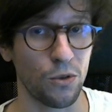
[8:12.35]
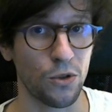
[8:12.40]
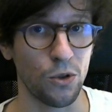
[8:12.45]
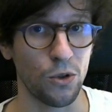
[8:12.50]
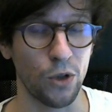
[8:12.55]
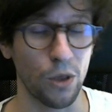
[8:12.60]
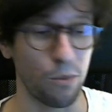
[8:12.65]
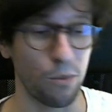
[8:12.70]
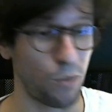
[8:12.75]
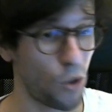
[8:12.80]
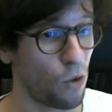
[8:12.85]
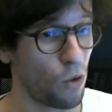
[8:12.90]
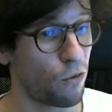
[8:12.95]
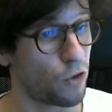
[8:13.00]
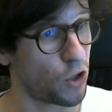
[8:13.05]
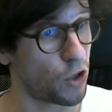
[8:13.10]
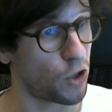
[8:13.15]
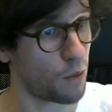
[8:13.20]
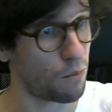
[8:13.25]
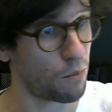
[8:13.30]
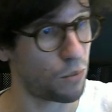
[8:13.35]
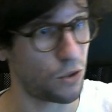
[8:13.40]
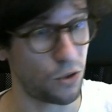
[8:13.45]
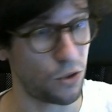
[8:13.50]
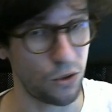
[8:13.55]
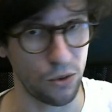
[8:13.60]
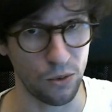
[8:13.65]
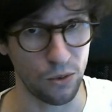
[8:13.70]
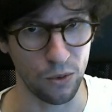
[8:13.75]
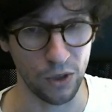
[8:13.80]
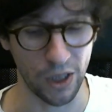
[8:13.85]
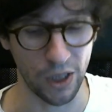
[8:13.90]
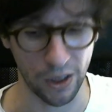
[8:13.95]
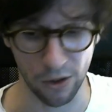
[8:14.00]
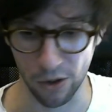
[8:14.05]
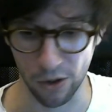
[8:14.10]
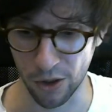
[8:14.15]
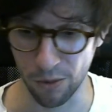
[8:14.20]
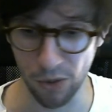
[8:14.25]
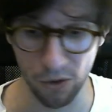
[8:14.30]
So you can both jump to, like,
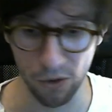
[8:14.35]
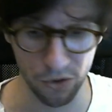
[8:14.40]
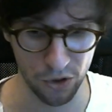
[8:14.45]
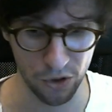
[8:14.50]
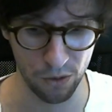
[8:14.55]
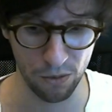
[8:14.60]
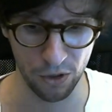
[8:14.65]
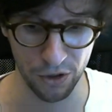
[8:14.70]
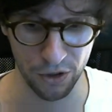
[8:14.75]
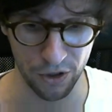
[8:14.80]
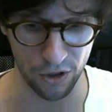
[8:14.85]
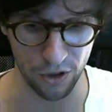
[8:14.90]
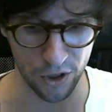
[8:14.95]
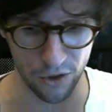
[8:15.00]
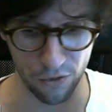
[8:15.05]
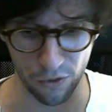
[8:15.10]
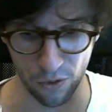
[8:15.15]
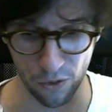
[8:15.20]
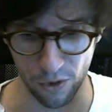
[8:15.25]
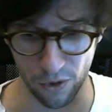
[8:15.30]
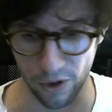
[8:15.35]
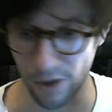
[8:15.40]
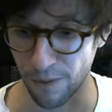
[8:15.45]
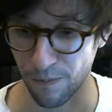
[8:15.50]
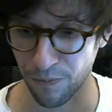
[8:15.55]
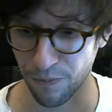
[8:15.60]
you can both symbol search for